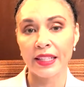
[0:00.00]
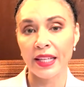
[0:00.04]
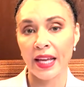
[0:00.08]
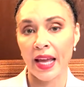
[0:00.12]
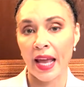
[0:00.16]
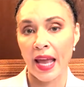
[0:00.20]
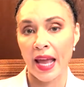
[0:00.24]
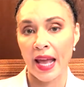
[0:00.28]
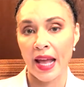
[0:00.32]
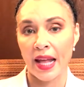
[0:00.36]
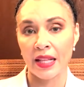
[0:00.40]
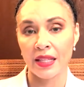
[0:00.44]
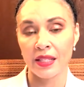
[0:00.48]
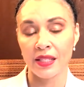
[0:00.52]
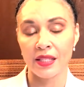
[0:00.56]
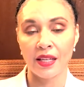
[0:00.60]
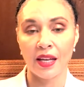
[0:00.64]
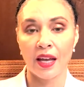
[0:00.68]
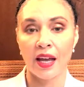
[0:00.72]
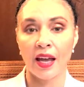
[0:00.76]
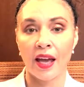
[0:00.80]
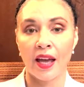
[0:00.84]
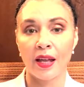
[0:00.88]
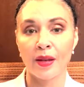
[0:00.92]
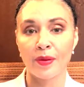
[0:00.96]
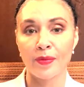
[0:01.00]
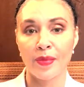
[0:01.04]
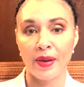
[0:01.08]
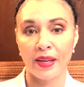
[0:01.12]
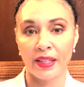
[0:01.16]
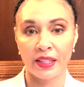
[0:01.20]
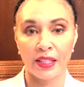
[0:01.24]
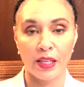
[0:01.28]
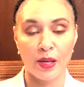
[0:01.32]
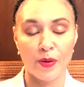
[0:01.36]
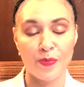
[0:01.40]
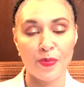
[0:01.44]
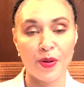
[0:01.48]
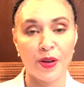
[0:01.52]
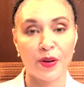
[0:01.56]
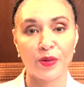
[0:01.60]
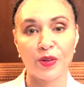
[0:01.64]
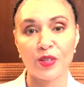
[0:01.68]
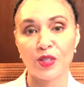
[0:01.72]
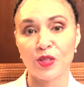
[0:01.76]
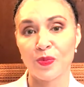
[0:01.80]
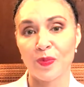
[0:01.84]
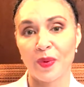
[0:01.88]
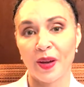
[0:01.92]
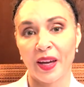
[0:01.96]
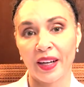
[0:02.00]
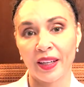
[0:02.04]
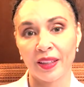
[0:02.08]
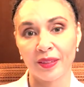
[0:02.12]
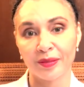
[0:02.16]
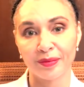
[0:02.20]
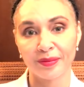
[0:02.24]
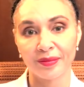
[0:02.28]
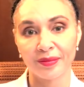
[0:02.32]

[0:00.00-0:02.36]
the hands and make the appearance better.